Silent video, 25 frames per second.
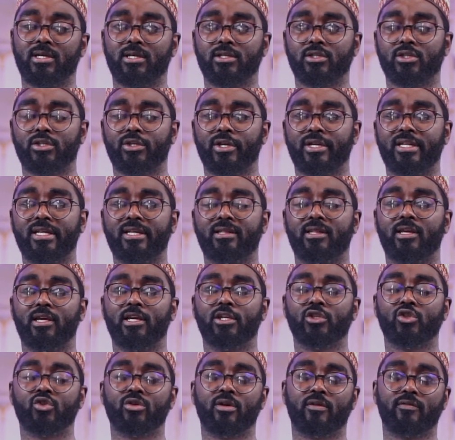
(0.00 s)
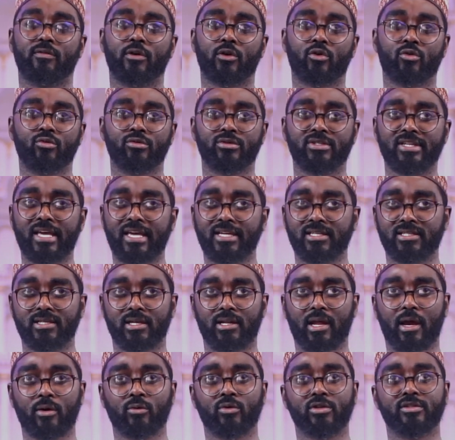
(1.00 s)
studied the history of the Crusades,
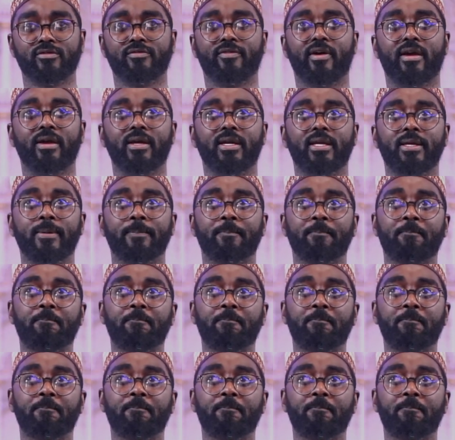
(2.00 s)
and I was very